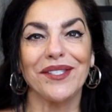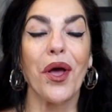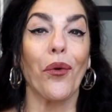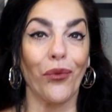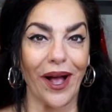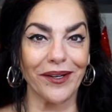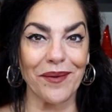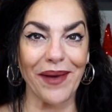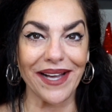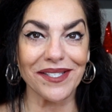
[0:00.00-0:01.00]
guys,
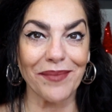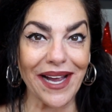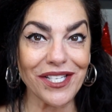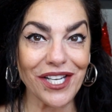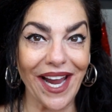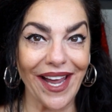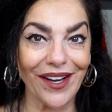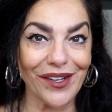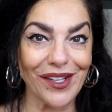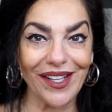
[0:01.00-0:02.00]
welcome back to my
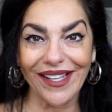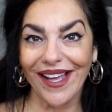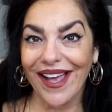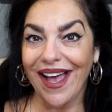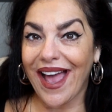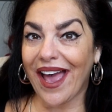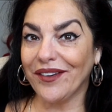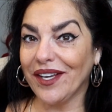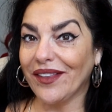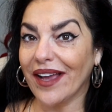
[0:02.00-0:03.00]
channel.
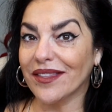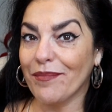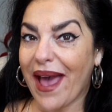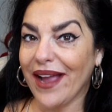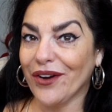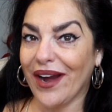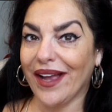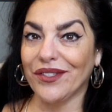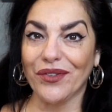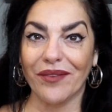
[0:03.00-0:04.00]
How do you like the
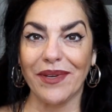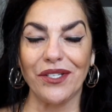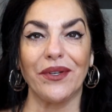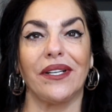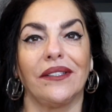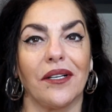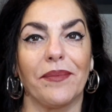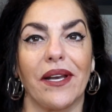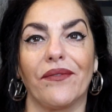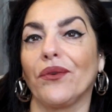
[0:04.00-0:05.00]
background? So I've been doing a little
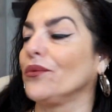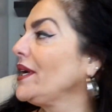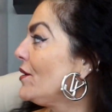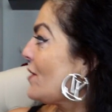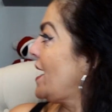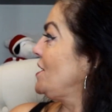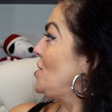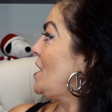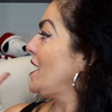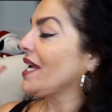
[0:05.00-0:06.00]
bit of
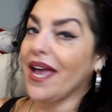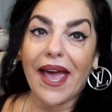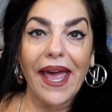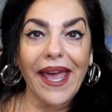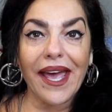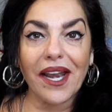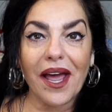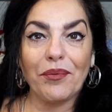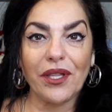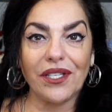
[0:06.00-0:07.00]
rearranging and
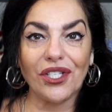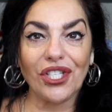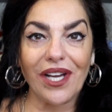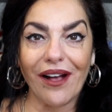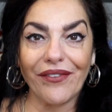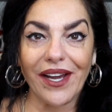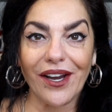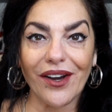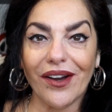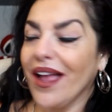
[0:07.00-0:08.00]
I put this shelf
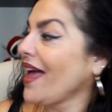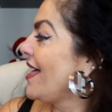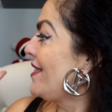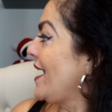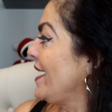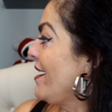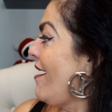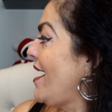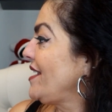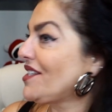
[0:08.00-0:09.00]
here that I
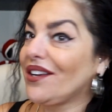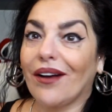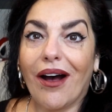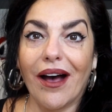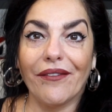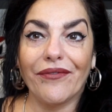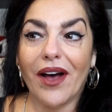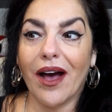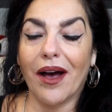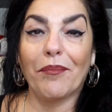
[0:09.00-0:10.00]
got off
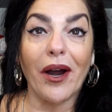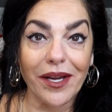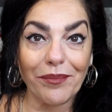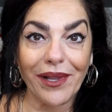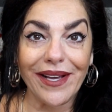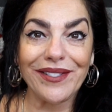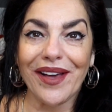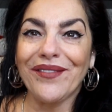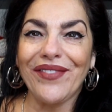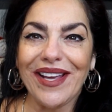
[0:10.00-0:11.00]
uh, Marketplace
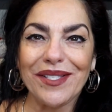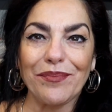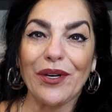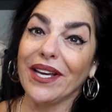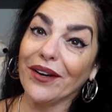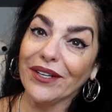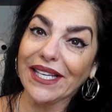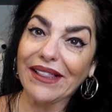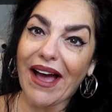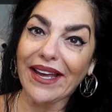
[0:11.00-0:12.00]
on Facebook and I
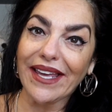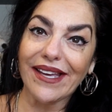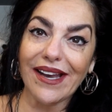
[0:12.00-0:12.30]
really like